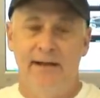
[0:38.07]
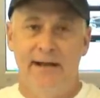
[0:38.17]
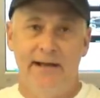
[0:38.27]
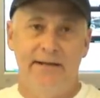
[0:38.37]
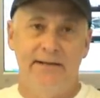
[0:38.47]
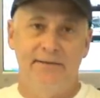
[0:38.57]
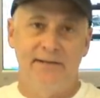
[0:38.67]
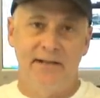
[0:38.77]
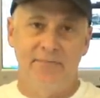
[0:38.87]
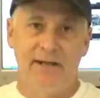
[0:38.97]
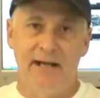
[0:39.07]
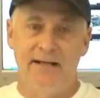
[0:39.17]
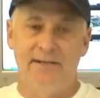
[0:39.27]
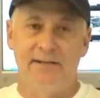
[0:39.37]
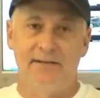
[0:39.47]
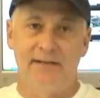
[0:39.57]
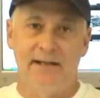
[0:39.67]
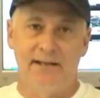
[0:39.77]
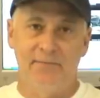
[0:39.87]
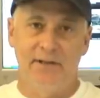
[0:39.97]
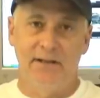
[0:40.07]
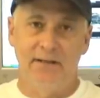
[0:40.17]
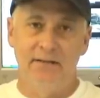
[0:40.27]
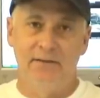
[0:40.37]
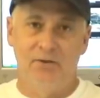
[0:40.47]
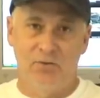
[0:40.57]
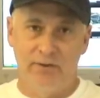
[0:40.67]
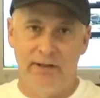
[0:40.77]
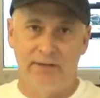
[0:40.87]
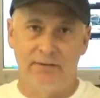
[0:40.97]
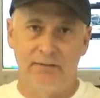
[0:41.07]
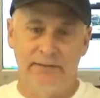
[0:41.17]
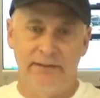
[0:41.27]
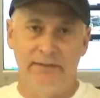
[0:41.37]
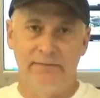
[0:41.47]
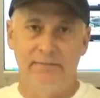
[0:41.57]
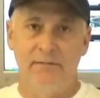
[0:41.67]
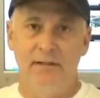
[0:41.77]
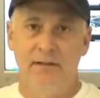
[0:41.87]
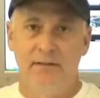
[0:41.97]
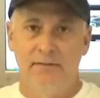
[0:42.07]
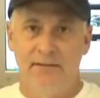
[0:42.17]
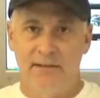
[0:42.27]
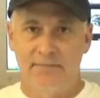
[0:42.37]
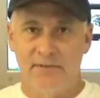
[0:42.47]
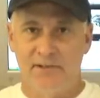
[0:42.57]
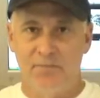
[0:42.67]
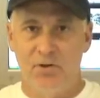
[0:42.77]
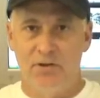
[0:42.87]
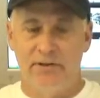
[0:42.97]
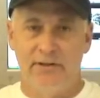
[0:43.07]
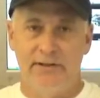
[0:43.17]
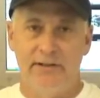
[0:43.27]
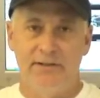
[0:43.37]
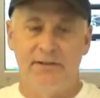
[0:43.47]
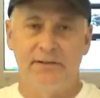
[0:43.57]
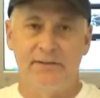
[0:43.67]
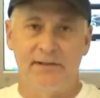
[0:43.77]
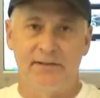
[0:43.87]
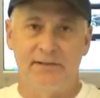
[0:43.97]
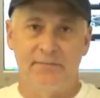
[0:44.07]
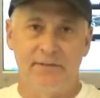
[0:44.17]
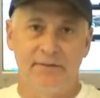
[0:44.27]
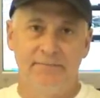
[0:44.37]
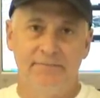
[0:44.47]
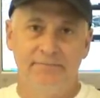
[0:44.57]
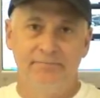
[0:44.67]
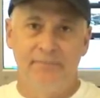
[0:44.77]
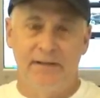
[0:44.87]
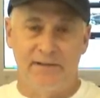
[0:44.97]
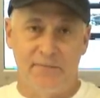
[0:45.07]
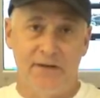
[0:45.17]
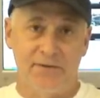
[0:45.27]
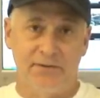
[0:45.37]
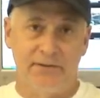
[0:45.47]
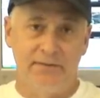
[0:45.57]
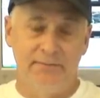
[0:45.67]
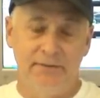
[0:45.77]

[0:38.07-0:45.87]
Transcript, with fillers: And in some cases, that can be critical in some small air conditioning systems, especially.